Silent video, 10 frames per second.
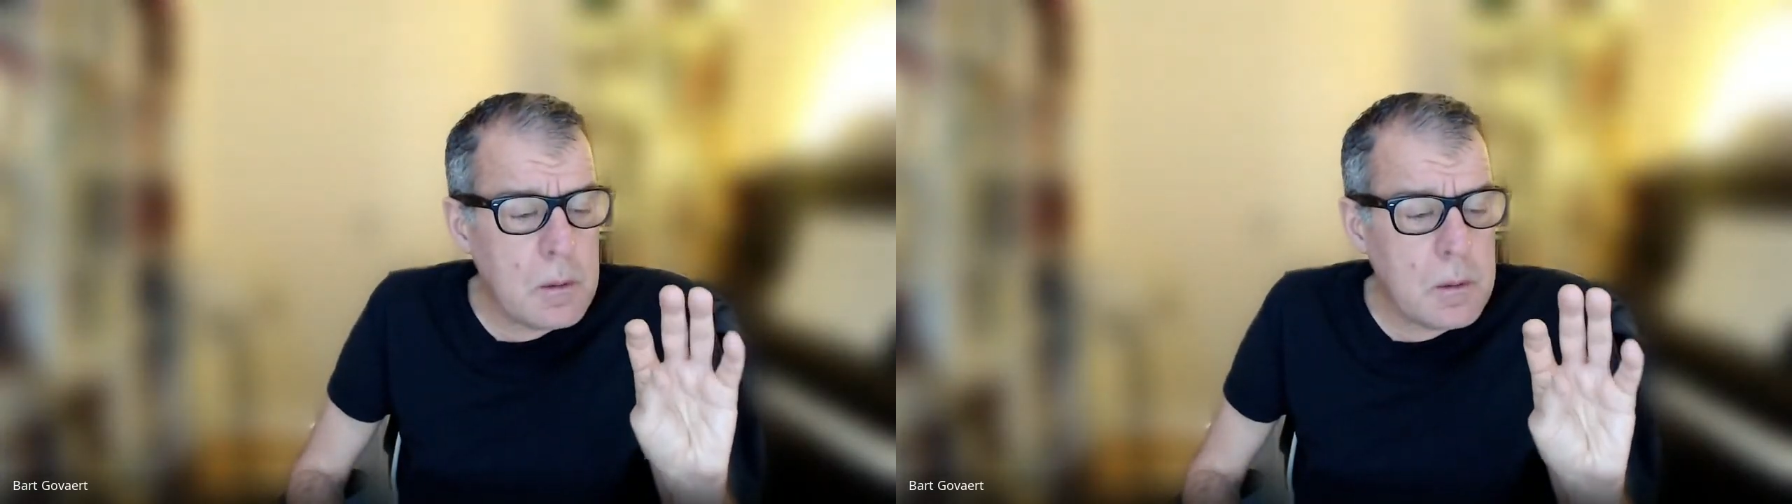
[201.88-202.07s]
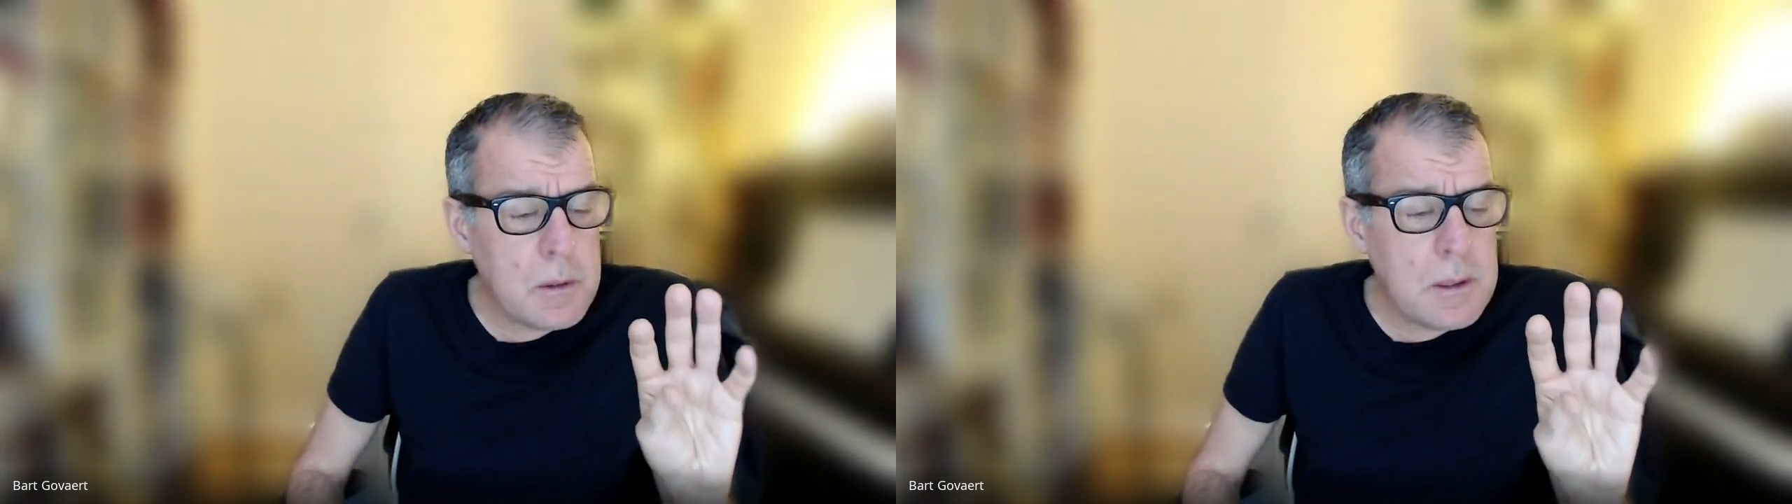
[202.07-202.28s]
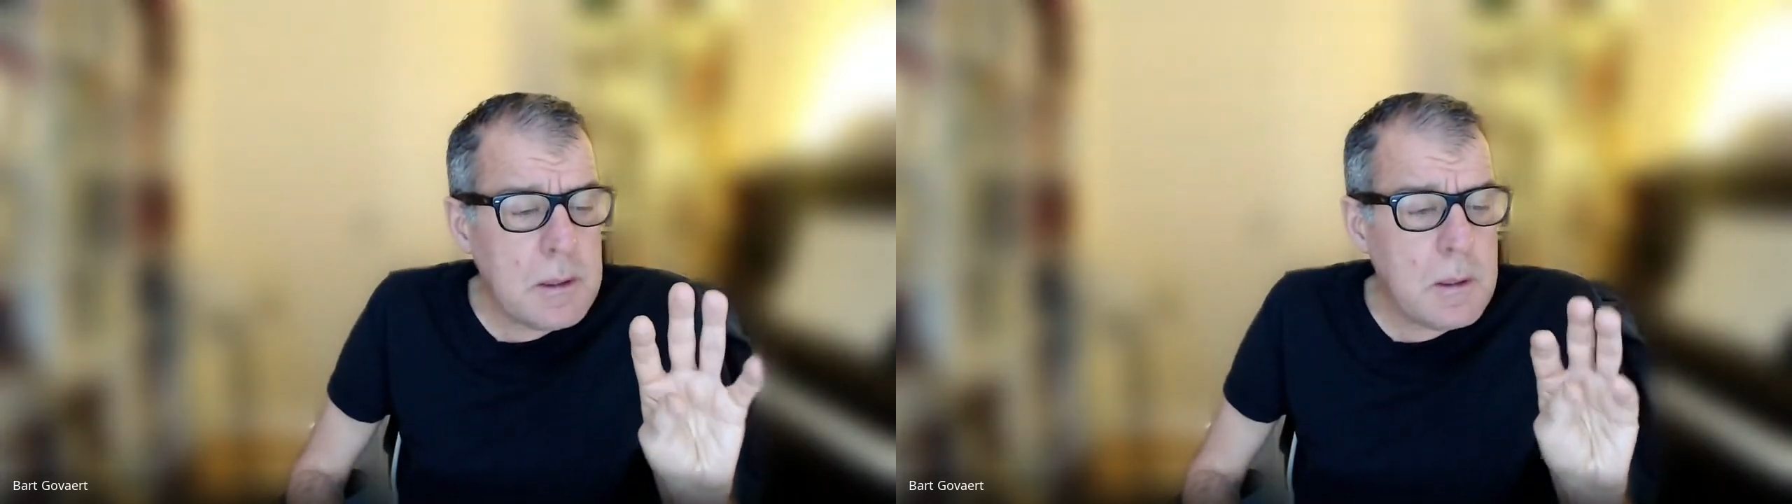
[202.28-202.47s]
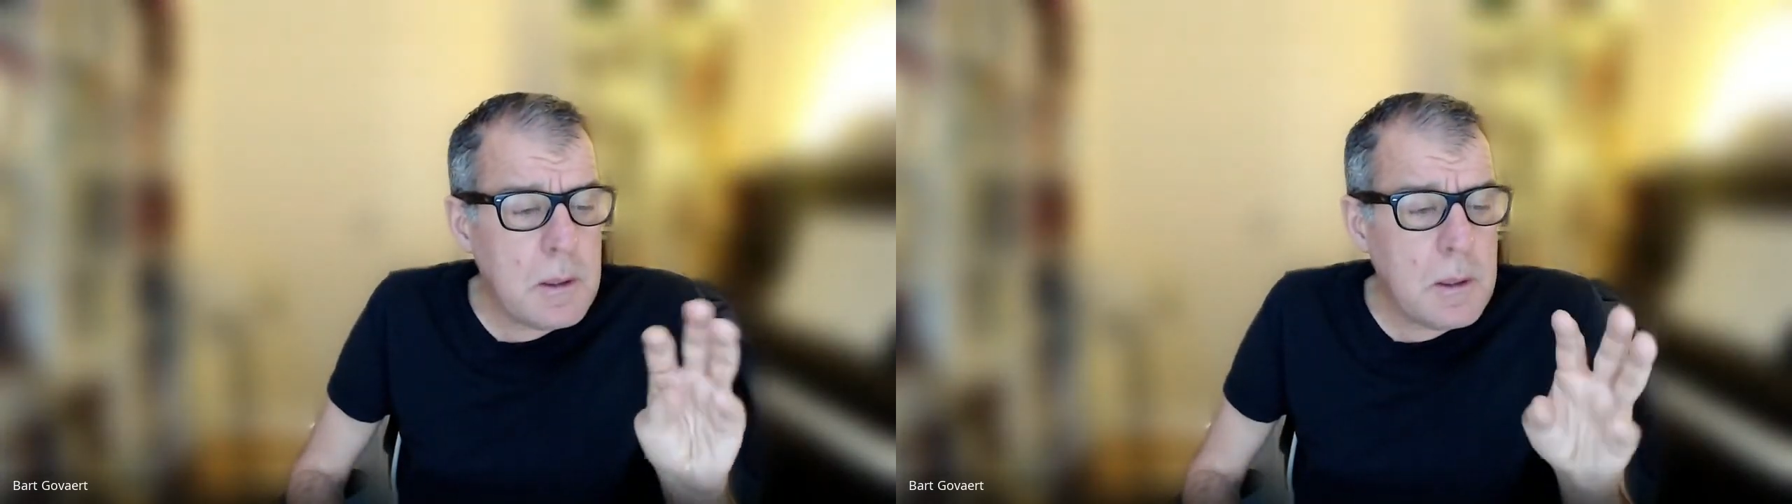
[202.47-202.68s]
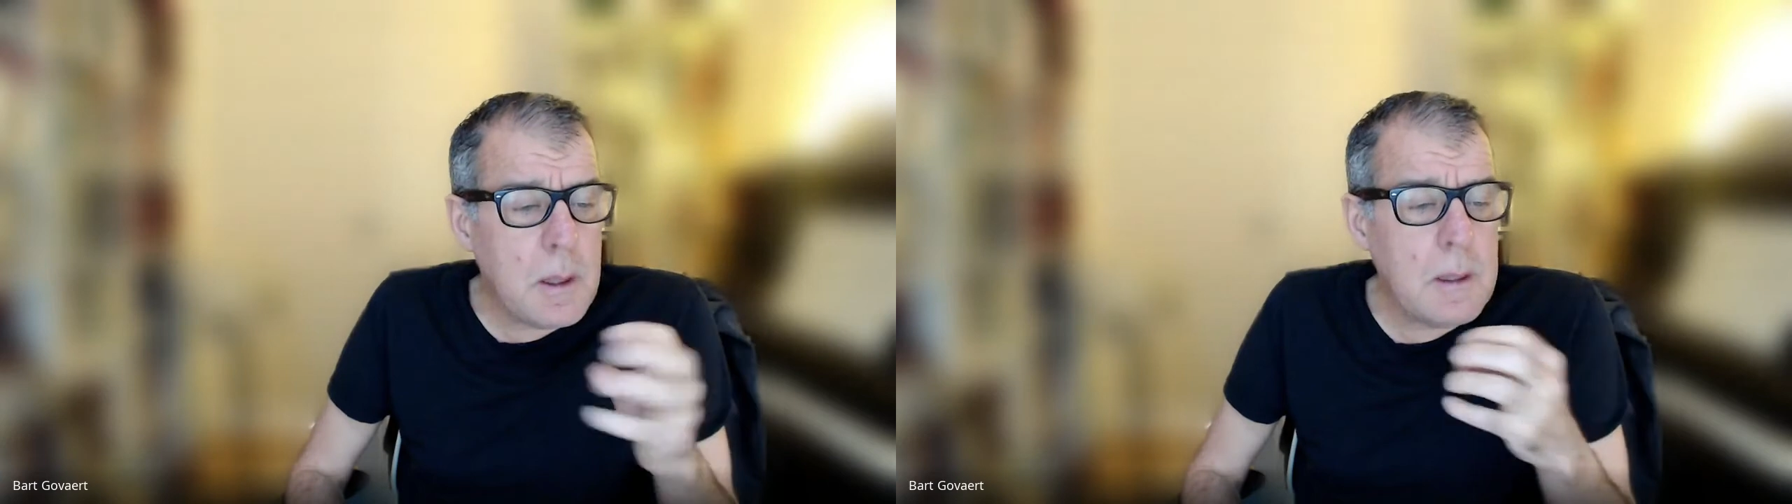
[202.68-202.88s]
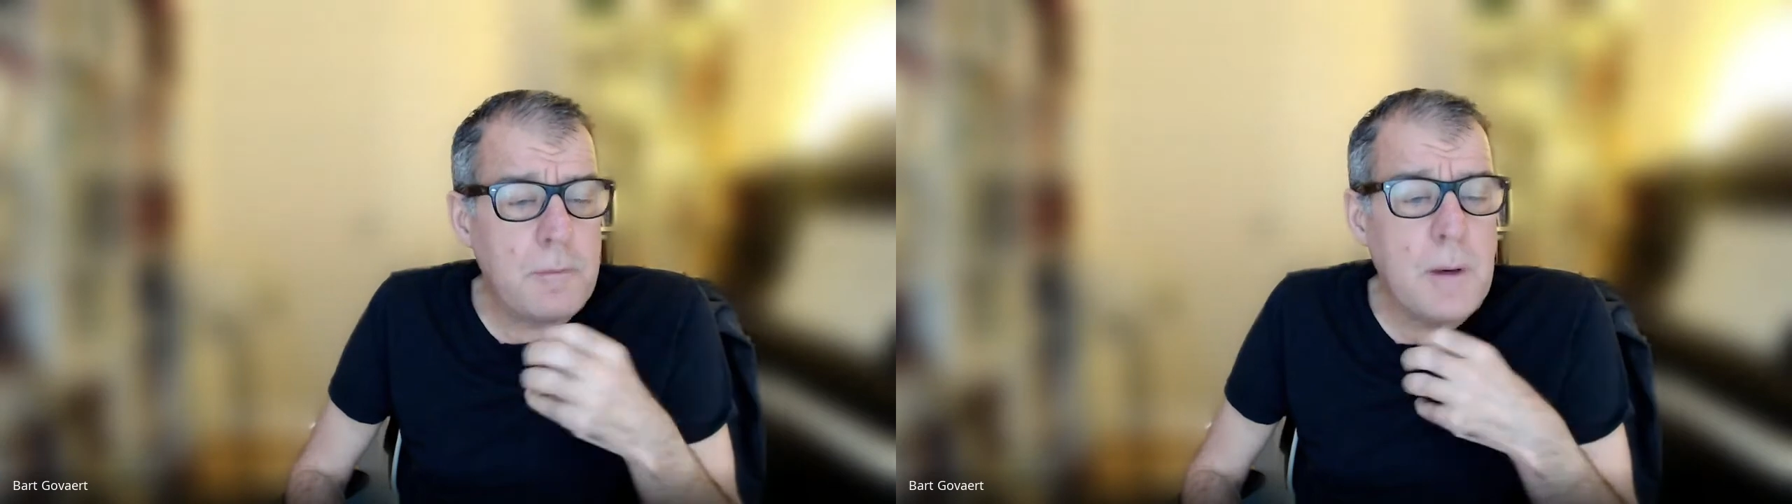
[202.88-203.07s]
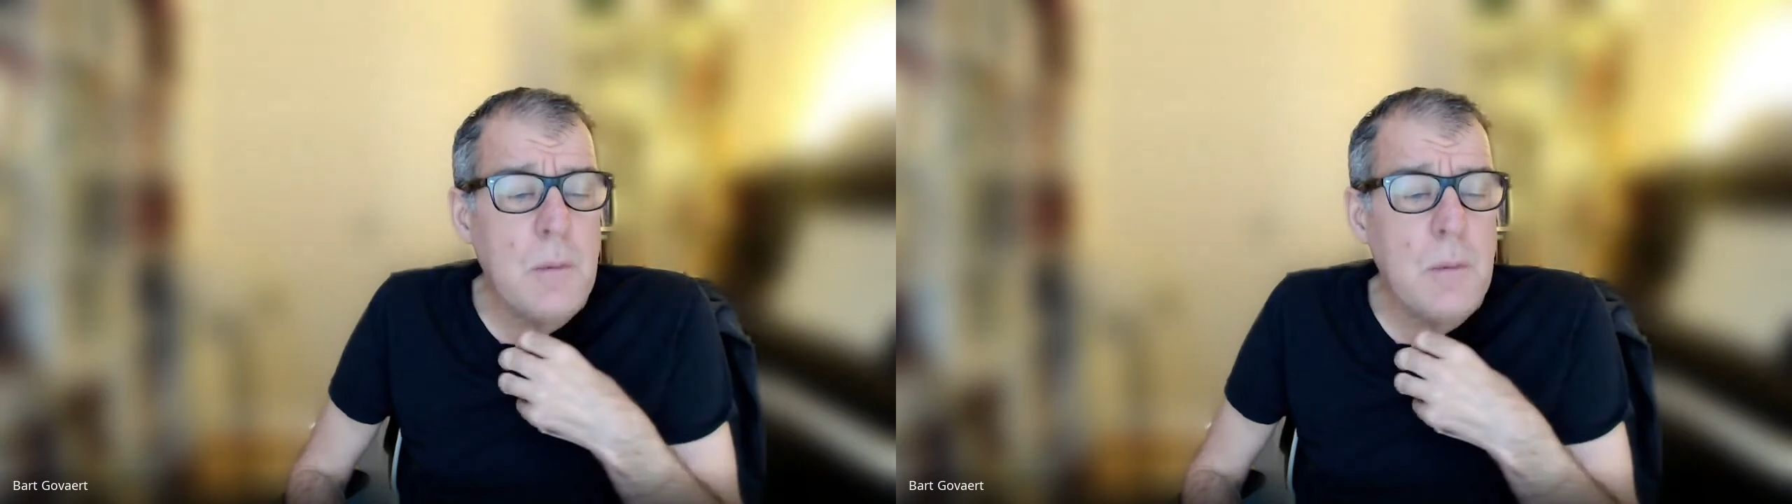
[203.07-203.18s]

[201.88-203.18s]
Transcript: if I